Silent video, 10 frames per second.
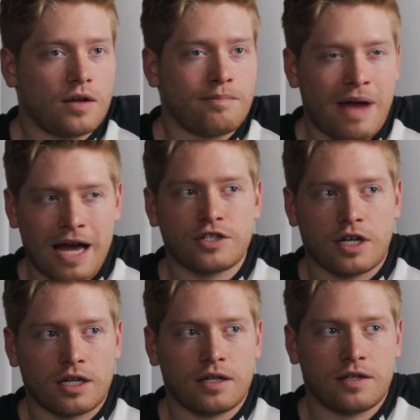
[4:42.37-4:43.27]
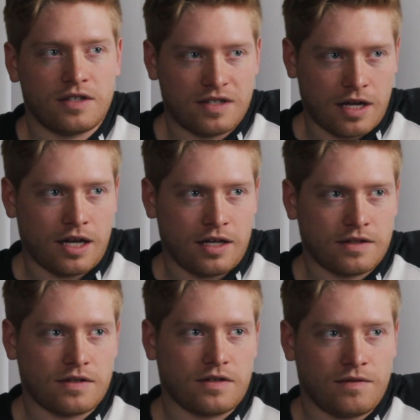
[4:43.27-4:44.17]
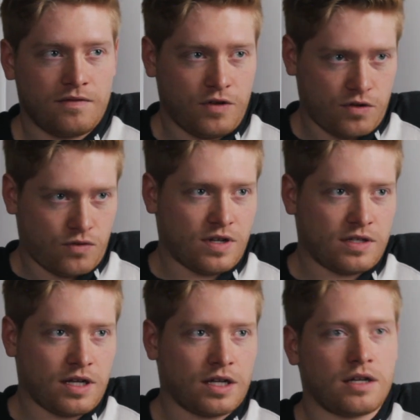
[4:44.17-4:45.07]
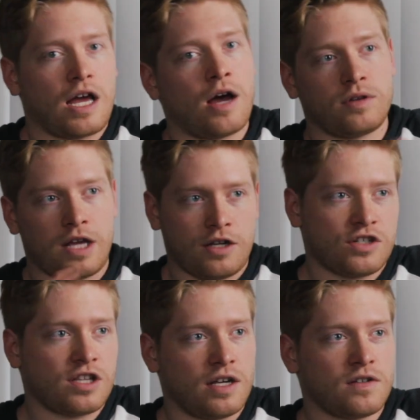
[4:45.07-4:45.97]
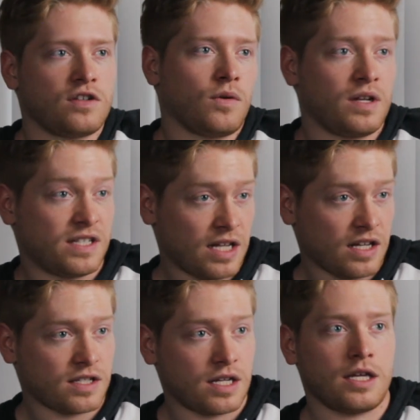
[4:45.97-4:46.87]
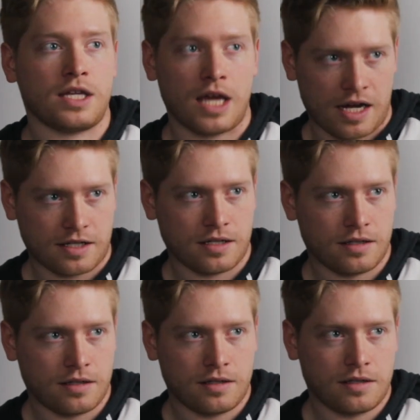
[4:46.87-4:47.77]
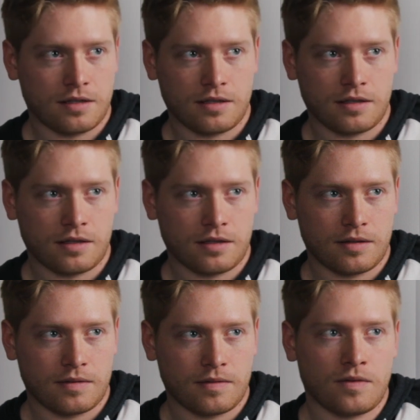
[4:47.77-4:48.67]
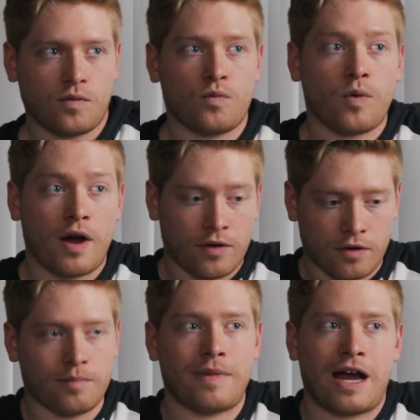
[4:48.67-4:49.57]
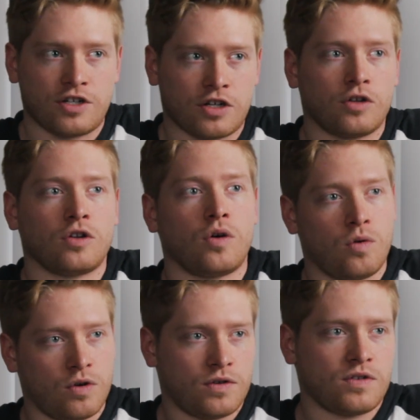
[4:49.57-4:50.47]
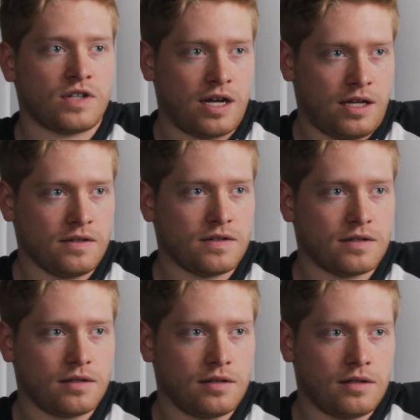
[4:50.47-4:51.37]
magic, science... futuristic, outlandish things that don't exist yet, whether magical or science.